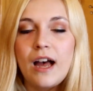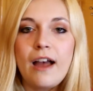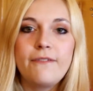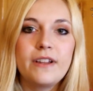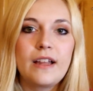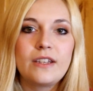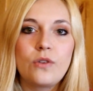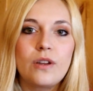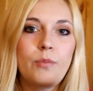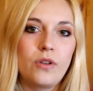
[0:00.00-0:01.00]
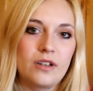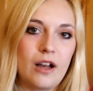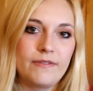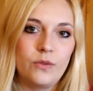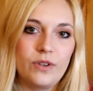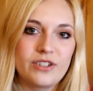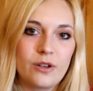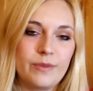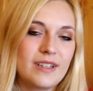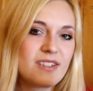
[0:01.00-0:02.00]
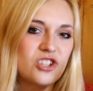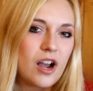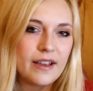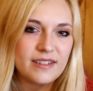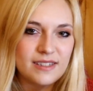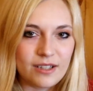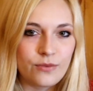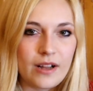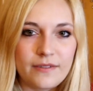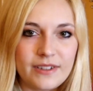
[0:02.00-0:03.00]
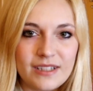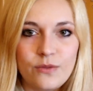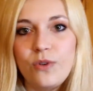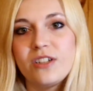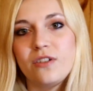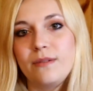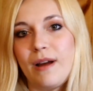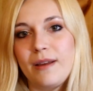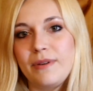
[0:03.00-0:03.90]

I feel like you could pull it off in winter because chai is still relevant in winter in my